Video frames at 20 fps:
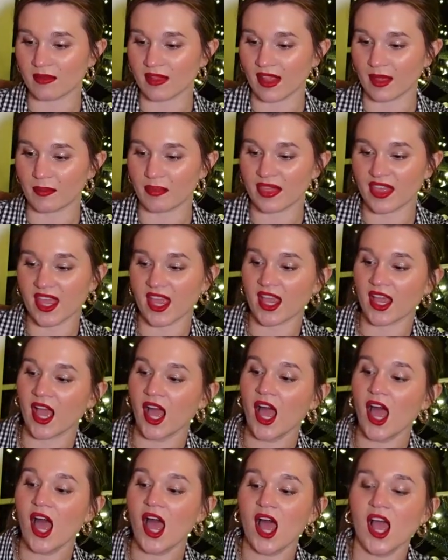lip thing,
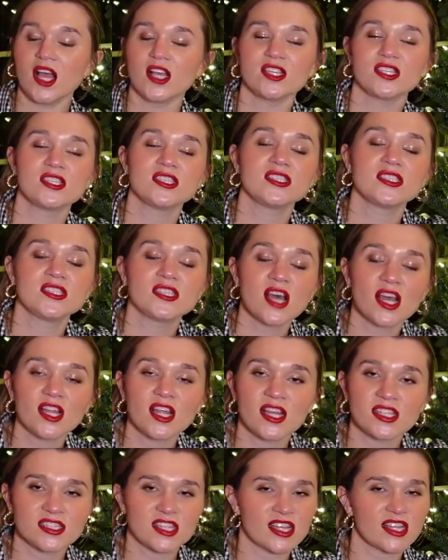
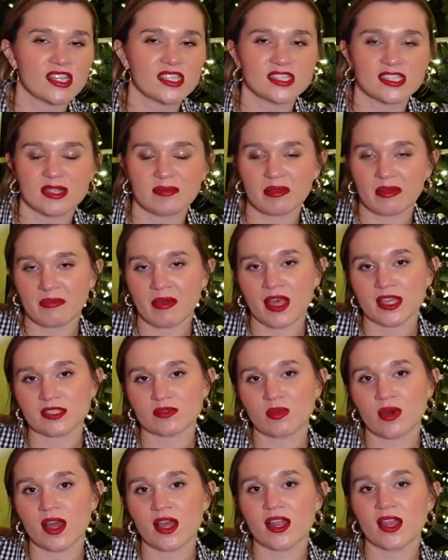it's like the sleeping
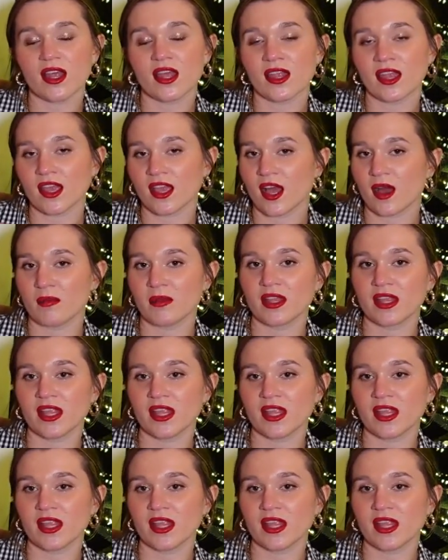mask one. They come